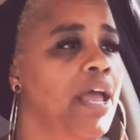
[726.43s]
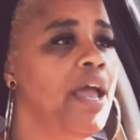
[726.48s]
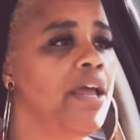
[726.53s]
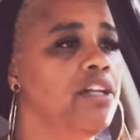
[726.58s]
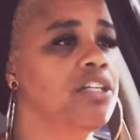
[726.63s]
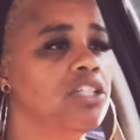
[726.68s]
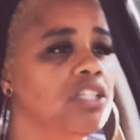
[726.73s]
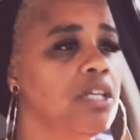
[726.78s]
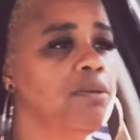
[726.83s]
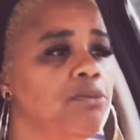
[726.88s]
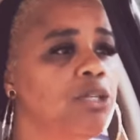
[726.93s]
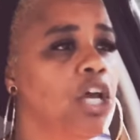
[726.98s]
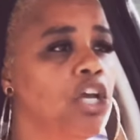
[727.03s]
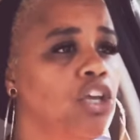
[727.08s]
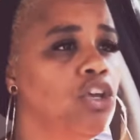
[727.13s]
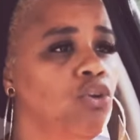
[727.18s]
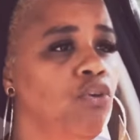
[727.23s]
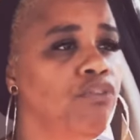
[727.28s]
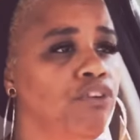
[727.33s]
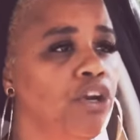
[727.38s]
And it seems
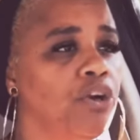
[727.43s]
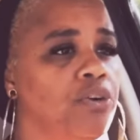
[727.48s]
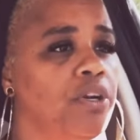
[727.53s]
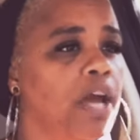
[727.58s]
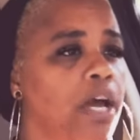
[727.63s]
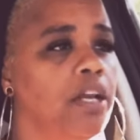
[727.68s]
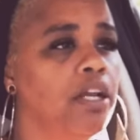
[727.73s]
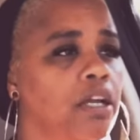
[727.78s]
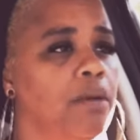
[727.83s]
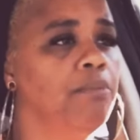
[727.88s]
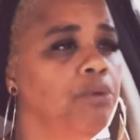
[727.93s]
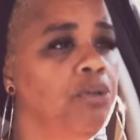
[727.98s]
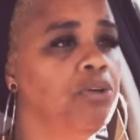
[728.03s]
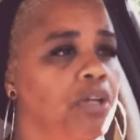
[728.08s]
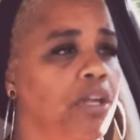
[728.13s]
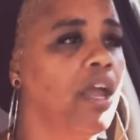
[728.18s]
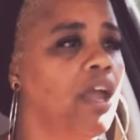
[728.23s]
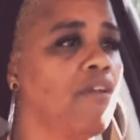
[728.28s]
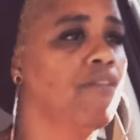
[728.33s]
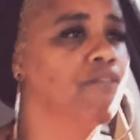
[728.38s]
like you've learned how to
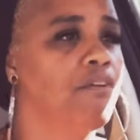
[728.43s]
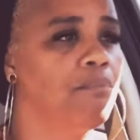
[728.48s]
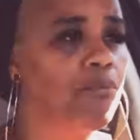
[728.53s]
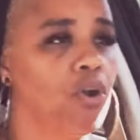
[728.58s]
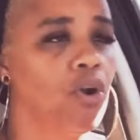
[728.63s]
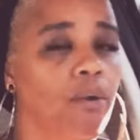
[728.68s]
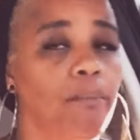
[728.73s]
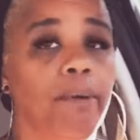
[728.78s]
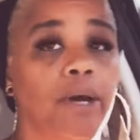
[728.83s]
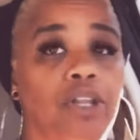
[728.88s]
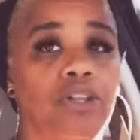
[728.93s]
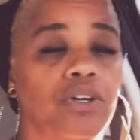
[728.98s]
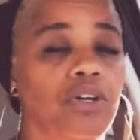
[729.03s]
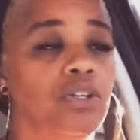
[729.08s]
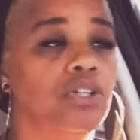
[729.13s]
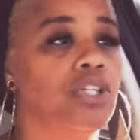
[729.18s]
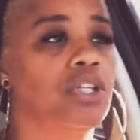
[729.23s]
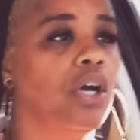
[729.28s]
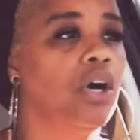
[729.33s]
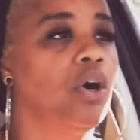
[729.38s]
communicate from your
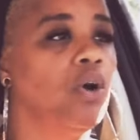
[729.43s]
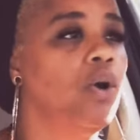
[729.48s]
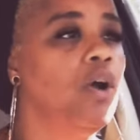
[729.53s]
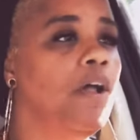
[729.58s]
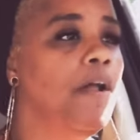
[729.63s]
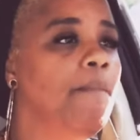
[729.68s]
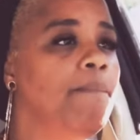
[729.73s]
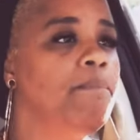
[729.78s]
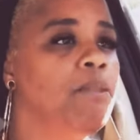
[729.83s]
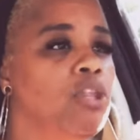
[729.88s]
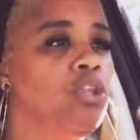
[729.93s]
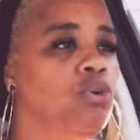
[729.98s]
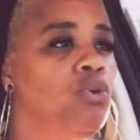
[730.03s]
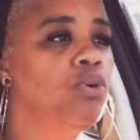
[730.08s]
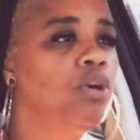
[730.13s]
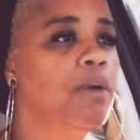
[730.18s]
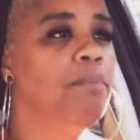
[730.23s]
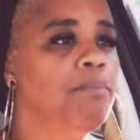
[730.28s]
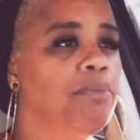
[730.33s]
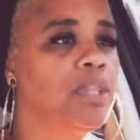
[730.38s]
mother. So
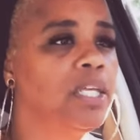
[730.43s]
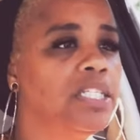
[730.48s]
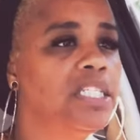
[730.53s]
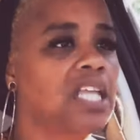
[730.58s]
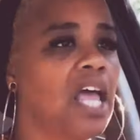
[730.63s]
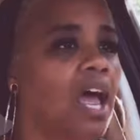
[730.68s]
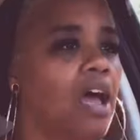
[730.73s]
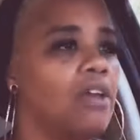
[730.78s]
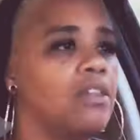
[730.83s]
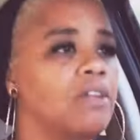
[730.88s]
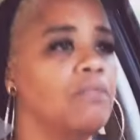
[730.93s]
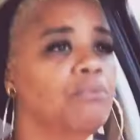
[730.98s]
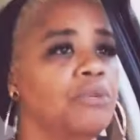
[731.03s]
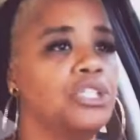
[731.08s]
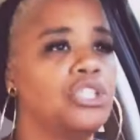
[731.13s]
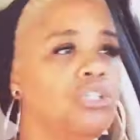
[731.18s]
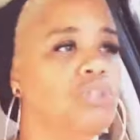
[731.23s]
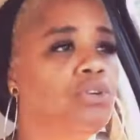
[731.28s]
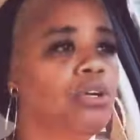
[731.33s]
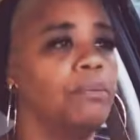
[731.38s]
the style in
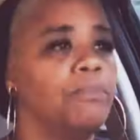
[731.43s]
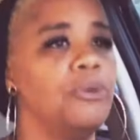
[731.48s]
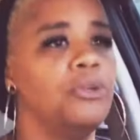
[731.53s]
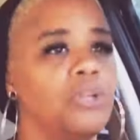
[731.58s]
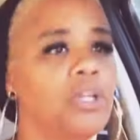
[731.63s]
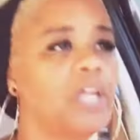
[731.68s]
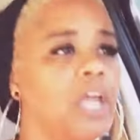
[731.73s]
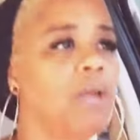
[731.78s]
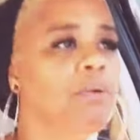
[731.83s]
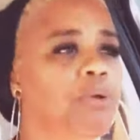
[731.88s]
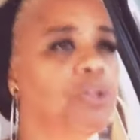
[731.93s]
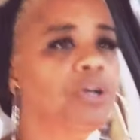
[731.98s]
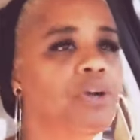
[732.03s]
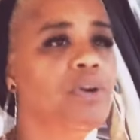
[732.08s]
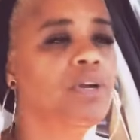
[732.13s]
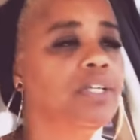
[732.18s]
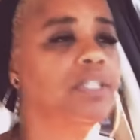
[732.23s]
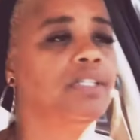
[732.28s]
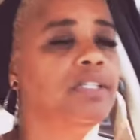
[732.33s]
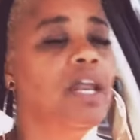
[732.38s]
which you communicate with
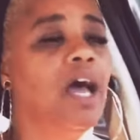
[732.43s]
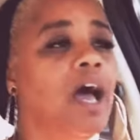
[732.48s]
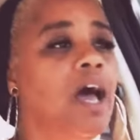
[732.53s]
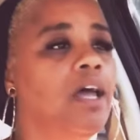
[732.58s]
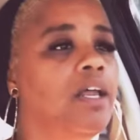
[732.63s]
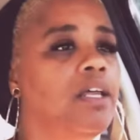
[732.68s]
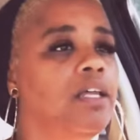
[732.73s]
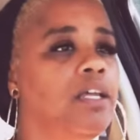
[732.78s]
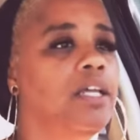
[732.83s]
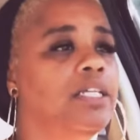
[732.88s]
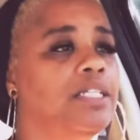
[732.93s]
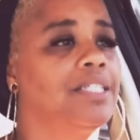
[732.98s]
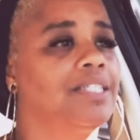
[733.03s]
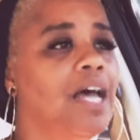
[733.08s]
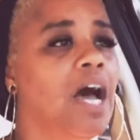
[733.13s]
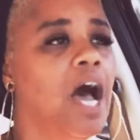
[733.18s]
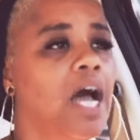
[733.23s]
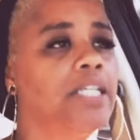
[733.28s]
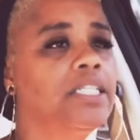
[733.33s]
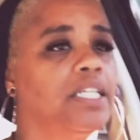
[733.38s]
her is not, it's
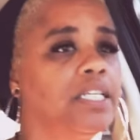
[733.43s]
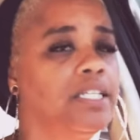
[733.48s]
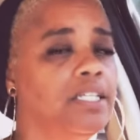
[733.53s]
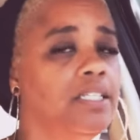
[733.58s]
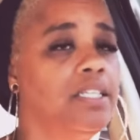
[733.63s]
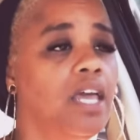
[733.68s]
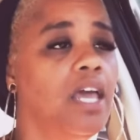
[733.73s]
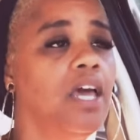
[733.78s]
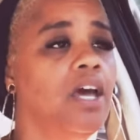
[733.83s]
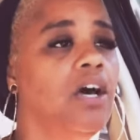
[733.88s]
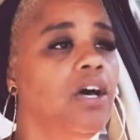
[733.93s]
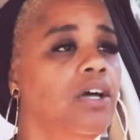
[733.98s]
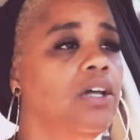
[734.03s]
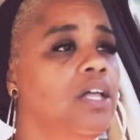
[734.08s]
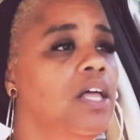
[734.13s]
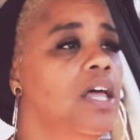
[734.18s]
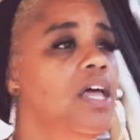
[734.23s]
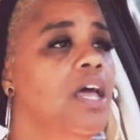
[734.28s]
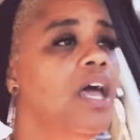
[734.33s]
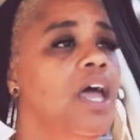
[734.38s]
toxic as
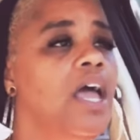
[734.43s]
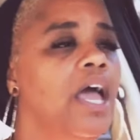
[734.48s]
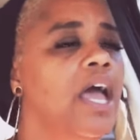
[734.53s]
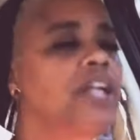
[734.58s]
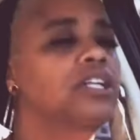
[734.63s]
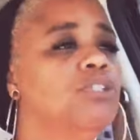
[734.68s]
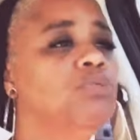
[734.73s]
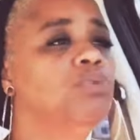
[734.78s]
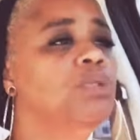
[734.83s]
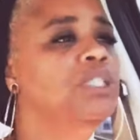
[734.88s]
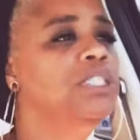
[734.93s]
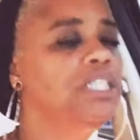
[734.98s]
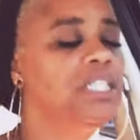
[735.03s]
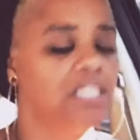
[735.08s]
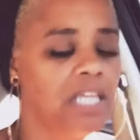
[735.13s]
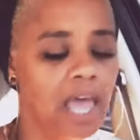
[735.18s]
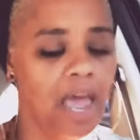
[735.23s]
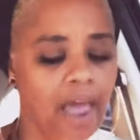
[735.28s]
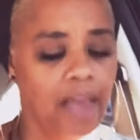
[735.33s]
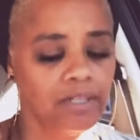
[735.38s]
hell, and it's really
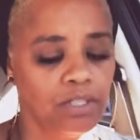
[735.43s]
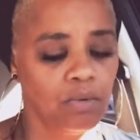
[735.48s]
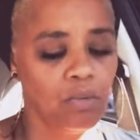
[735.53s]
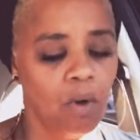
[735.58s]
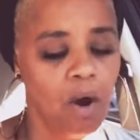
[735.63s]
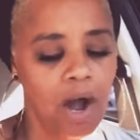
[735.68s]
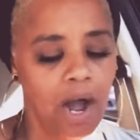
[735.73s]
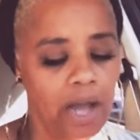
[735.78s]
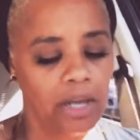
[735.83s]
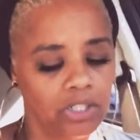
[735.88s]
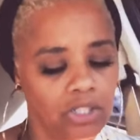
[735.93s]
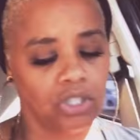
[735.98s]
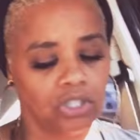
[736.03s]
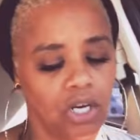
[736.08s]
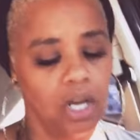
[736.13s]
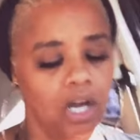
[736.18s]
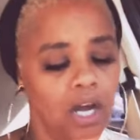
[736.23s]
sad to watch.